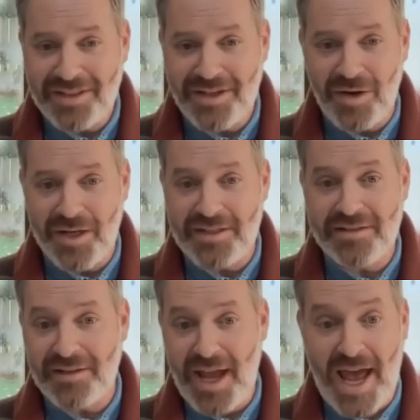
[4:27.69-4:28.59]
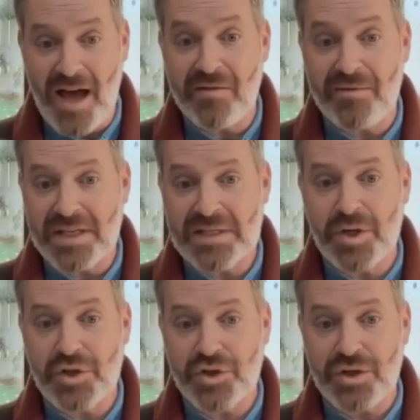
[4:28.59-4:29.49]
You know, I didn't have as
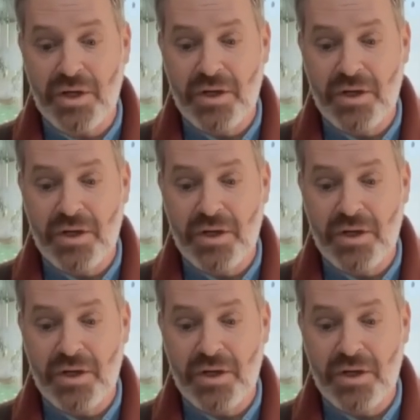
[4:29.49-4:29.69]
much